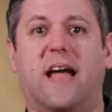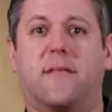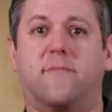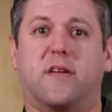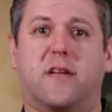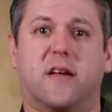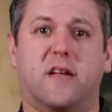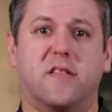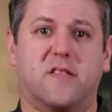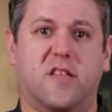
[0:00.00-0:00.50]
I had
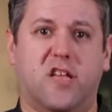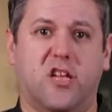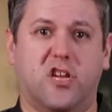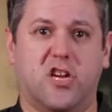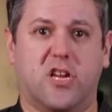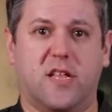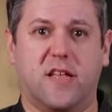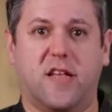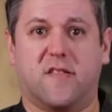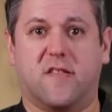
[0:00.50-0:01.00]
begun
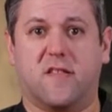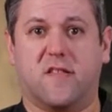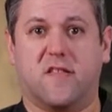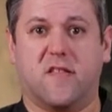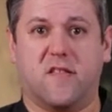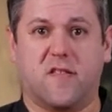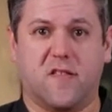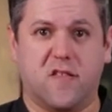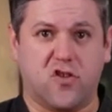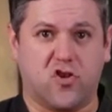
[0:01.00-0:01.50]
teaching as an
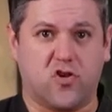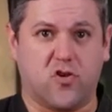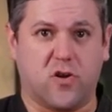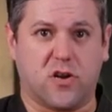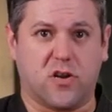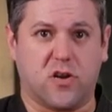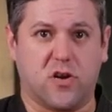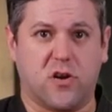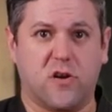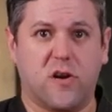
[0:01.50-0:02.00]
assistant
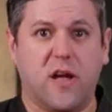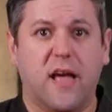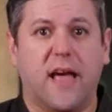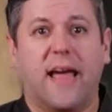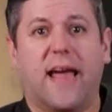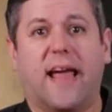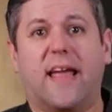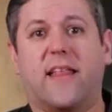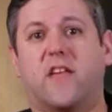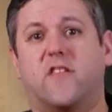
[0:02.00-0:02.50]
instructor,
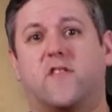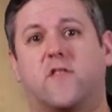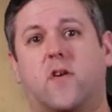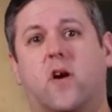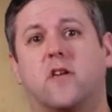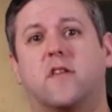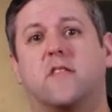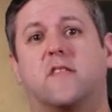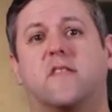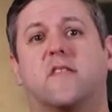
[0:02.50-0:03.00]
and I
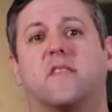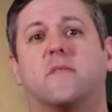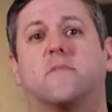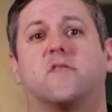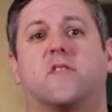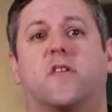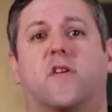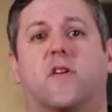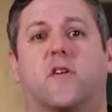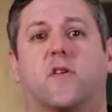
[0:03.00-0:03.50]
started to see the
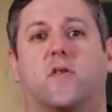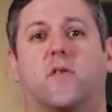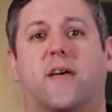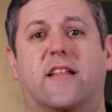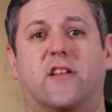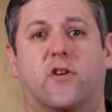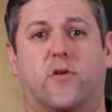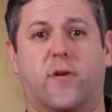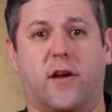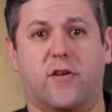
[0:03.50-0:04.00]
material
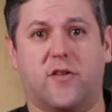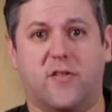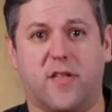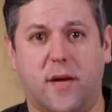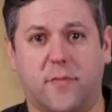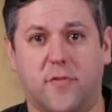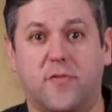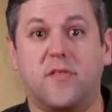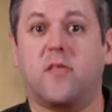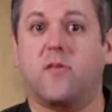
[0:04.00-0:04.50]
at a greater
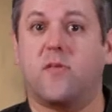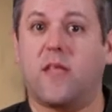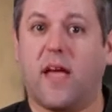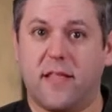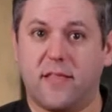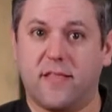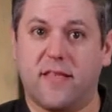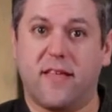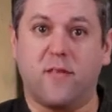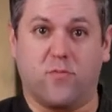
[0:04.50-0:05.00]
depth than
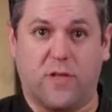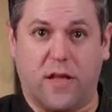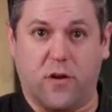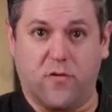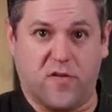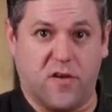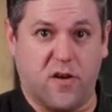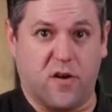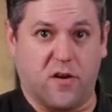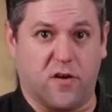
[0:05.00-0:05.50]
I did when I
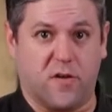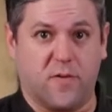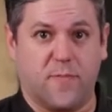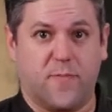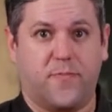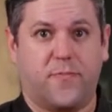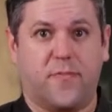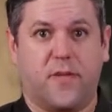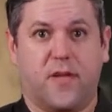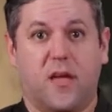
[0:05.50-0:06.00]
was younger.
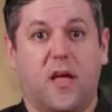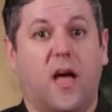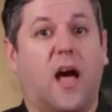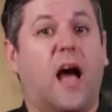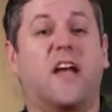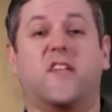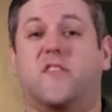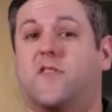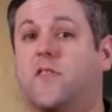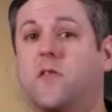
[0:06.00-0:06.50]

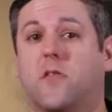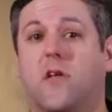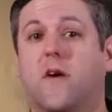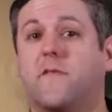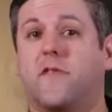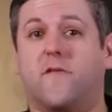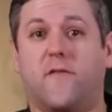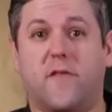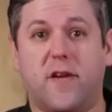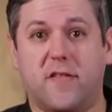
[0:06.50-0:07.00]
I still
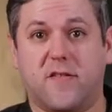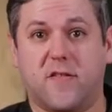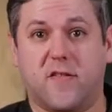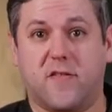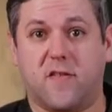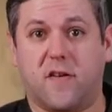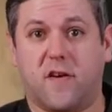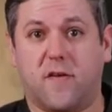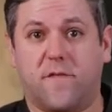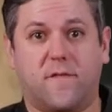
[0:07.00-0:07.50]
loved the fancy
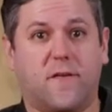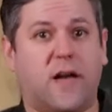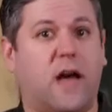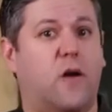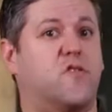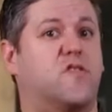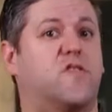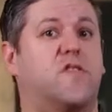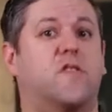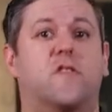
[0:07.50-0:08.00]
stuff, I
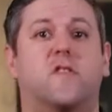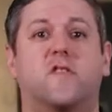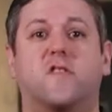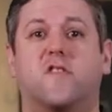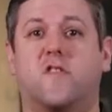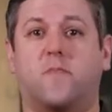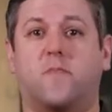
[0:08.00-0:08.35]
was still into